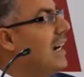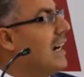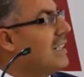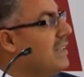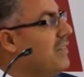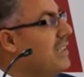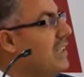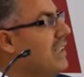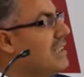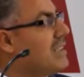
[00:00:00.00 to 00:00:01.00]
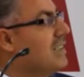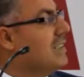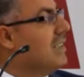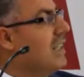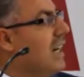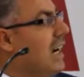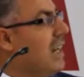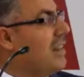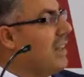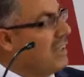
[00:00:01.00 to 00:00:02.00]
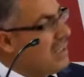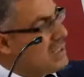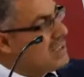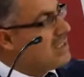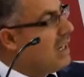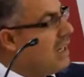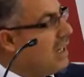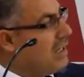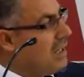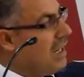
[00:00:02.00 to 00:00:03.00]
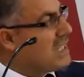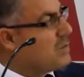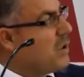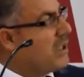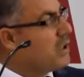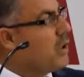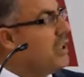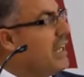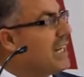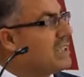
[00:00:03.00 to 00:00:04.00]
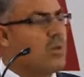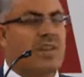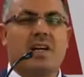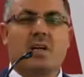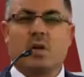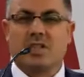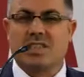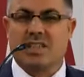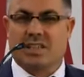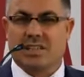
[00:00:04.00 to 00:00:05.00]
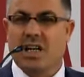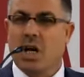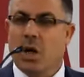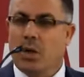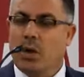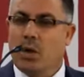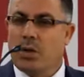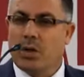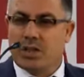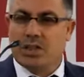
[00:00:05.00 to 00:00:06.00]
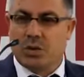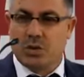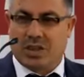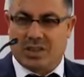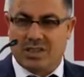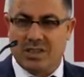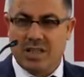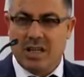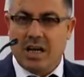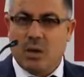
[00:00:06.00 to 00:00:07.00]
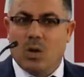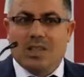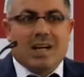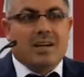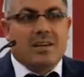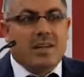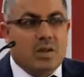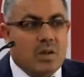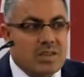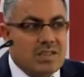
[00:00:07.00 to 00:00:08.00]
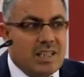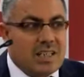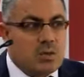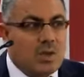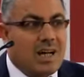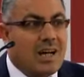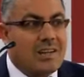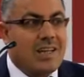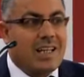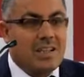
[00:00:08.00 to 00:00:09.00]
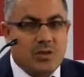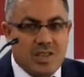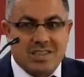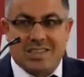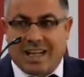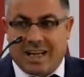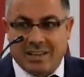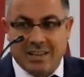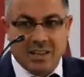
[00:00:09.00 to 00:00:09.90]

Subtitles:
activities. And I think this is the last point, connect with their concerns. Know your students. What are their concerns? What are they interested at?